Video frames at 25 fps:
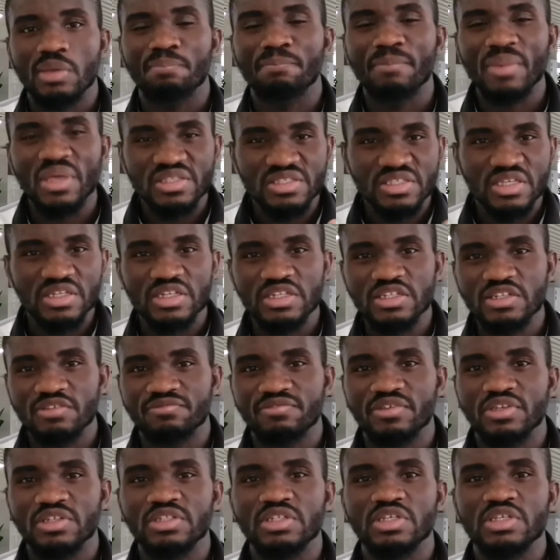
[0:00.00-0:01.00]
Maintaining the
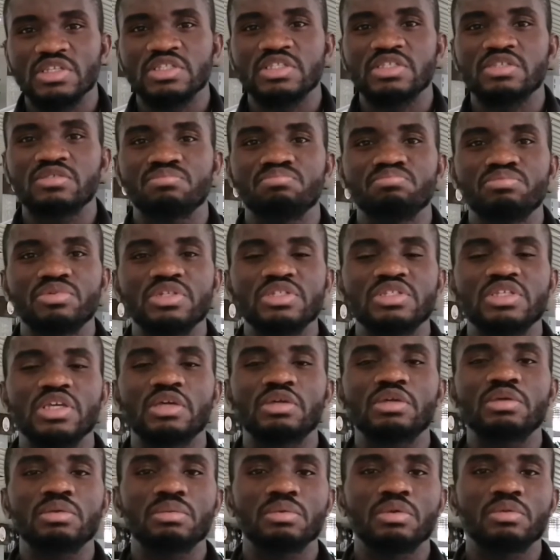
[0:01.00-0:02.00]
feed, it
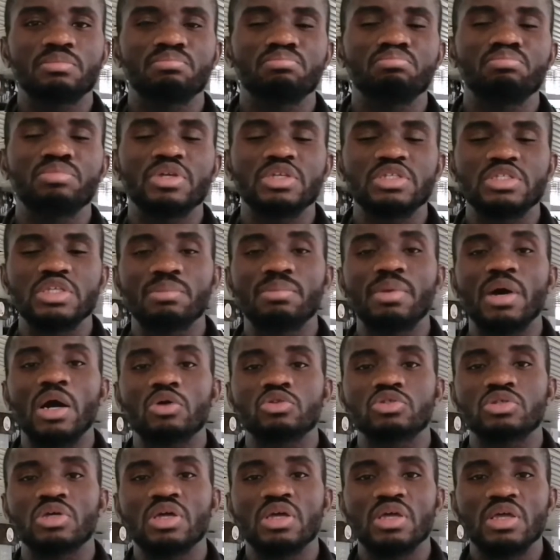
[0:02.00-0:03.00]
brings
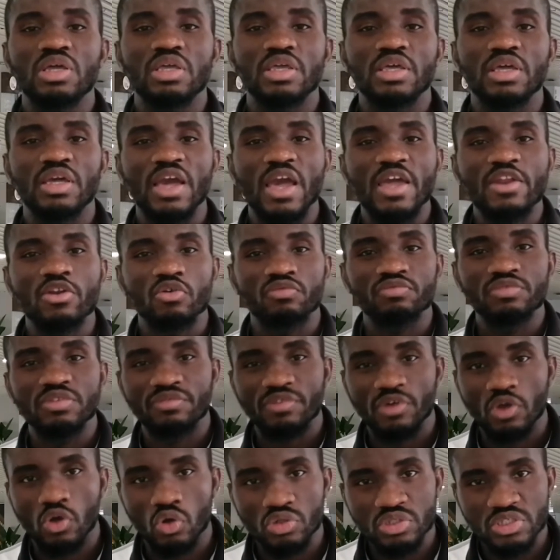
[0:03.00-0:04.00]
about a kind of
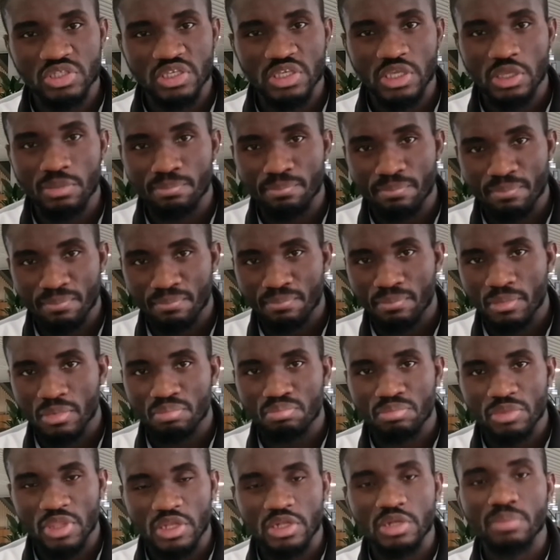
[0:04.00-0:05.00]
difficulty
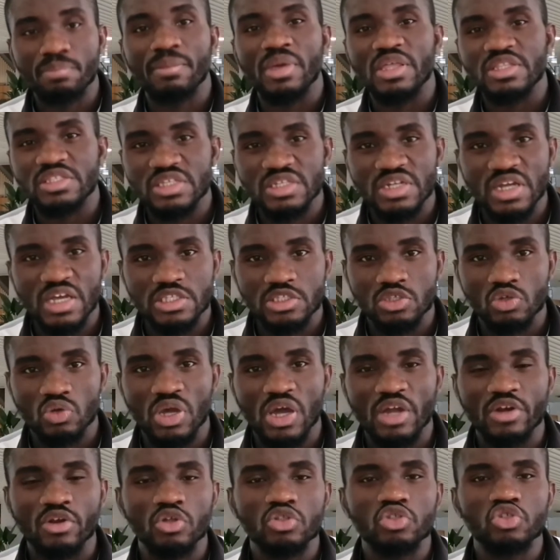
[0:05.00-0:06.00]
in maintenance. You
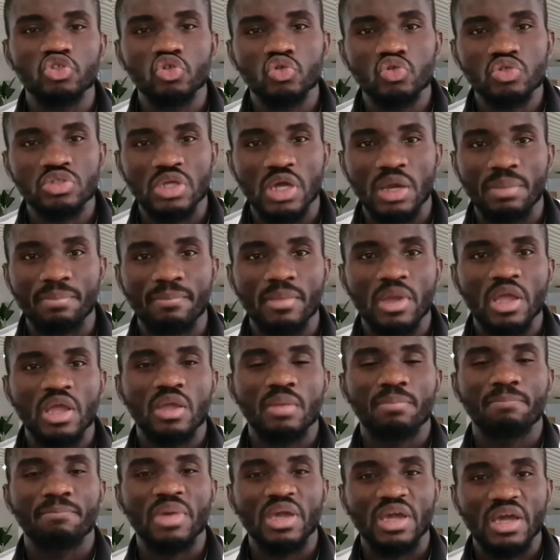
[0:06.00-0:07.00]
cannot use
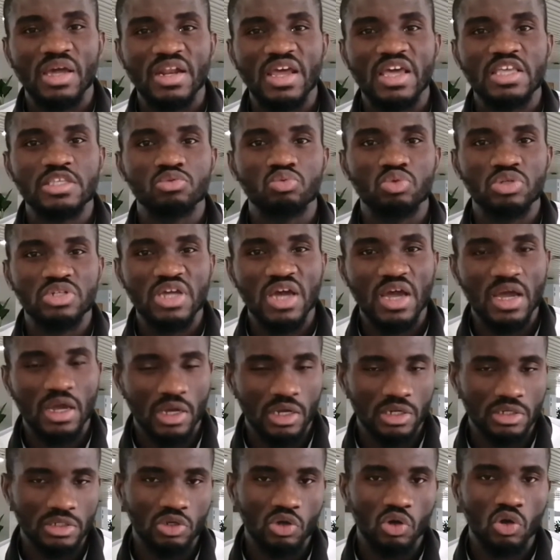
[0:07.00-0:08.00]
mechanized weeder
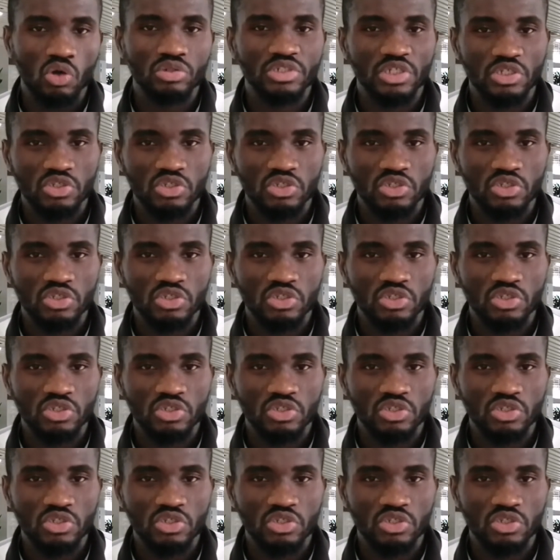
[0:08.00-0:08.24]
and all the